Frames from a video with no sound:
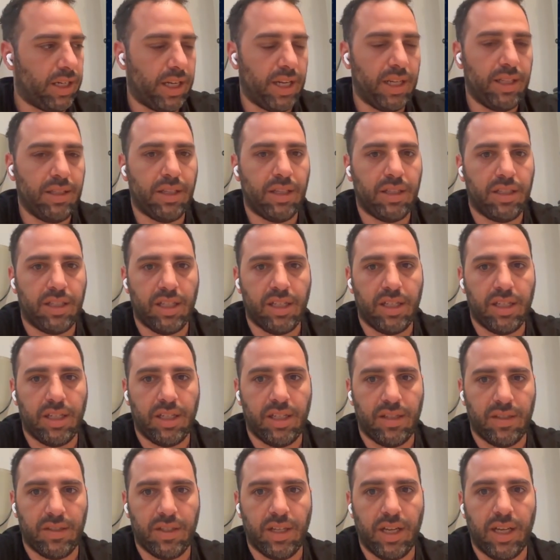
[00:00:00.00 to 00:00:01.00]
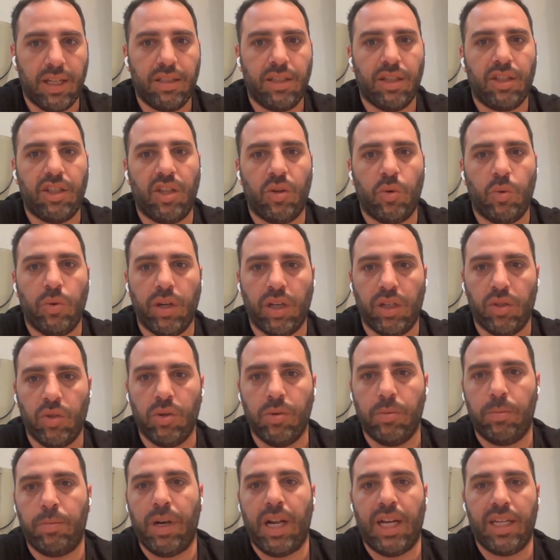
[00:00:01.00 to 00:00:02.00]
entity is the entity where
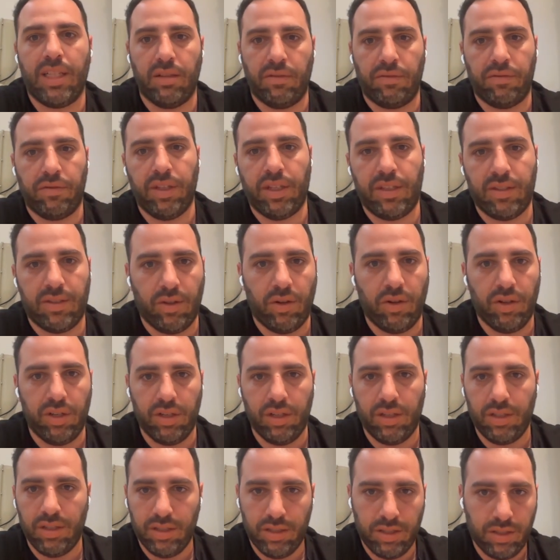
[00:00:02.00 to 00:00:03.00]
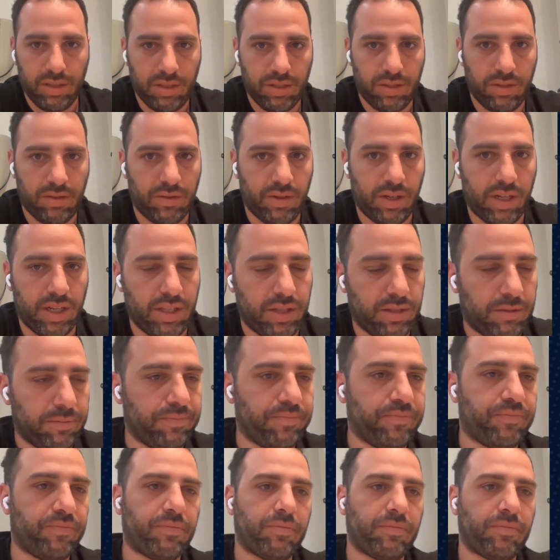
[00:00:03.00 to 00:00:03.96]
you apply the fix on, right?